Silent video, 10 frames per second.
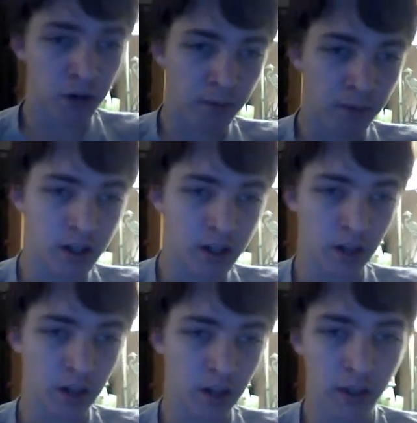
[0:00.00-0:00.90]
I'm going to talk
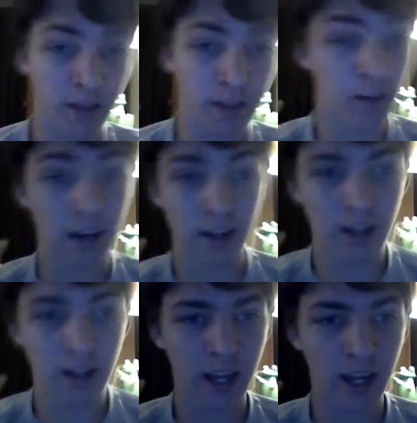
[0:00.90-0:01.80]
about the things that I didn't
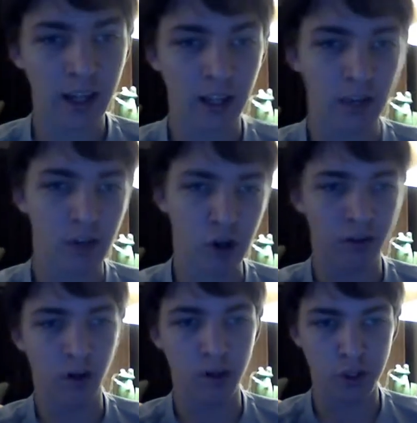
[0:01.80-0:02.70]
like and then give it an
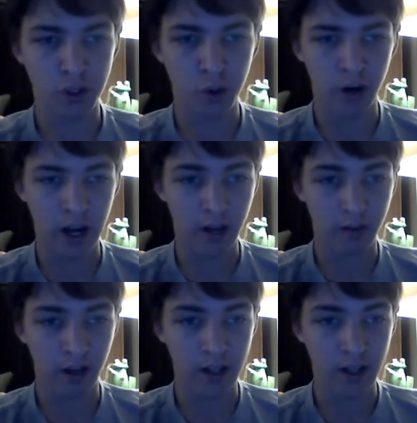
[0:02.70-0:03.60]
overall score out
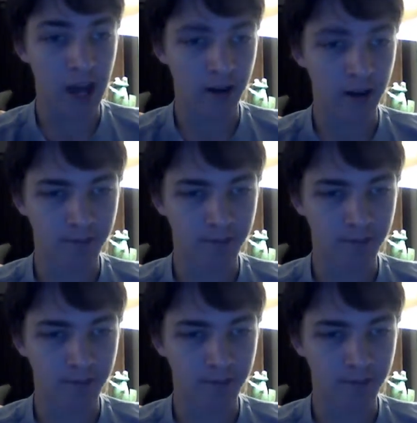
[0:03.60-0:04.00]
of 10.